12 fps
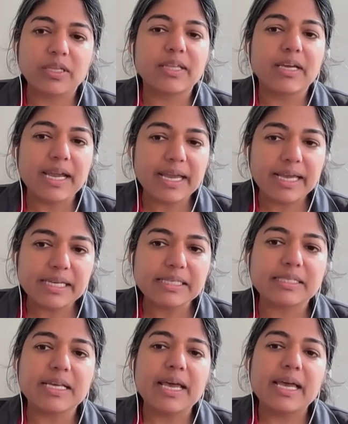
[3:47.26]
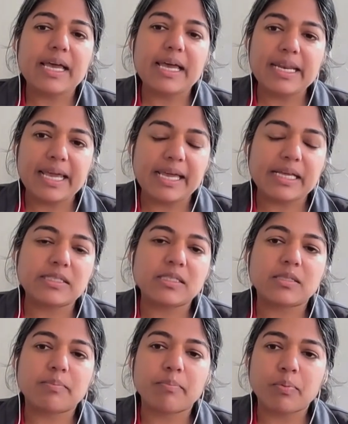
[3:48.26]
that there is
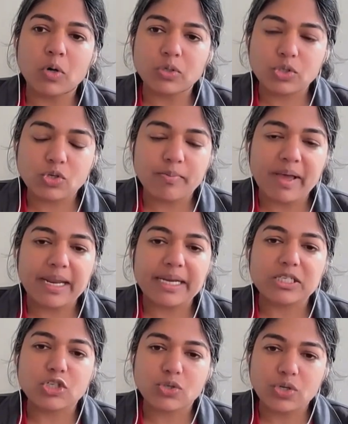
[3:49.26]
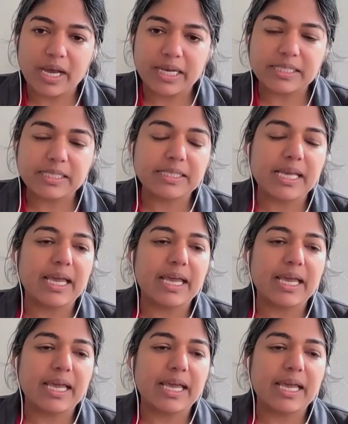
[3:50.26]
enhanced post-traumatic stress